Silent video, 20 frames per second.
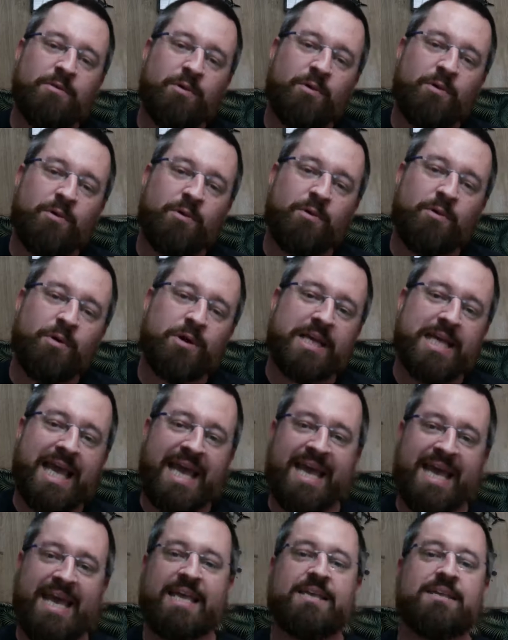
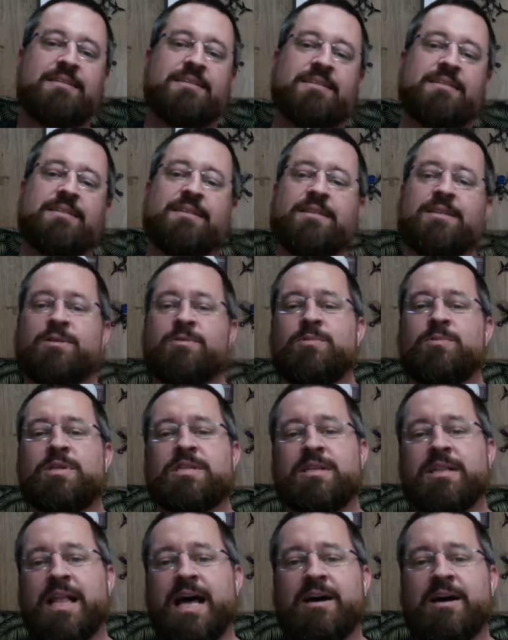4K, which
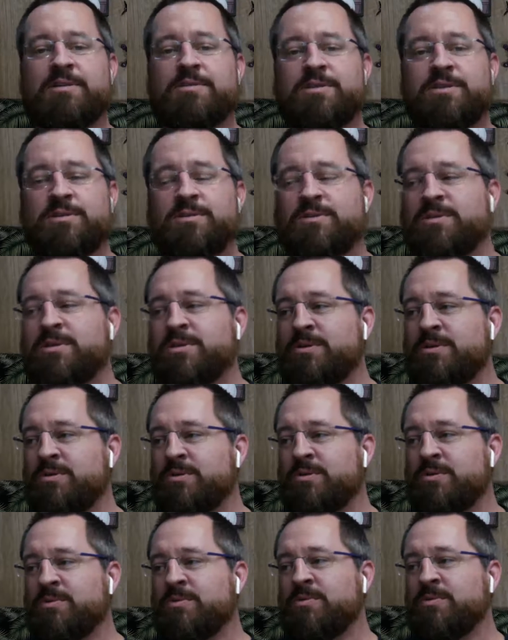allows you
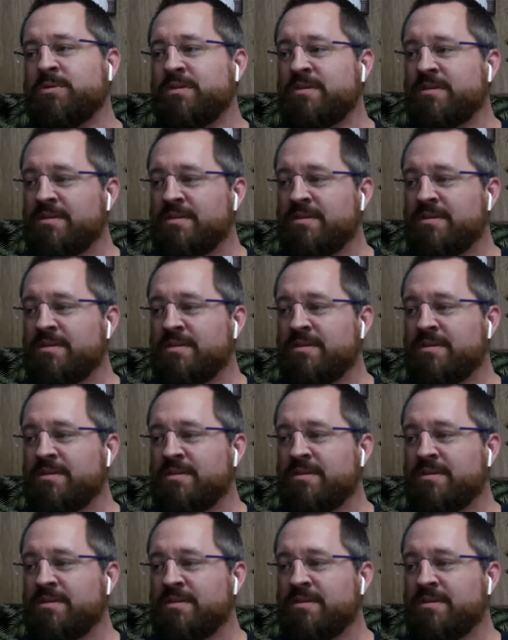to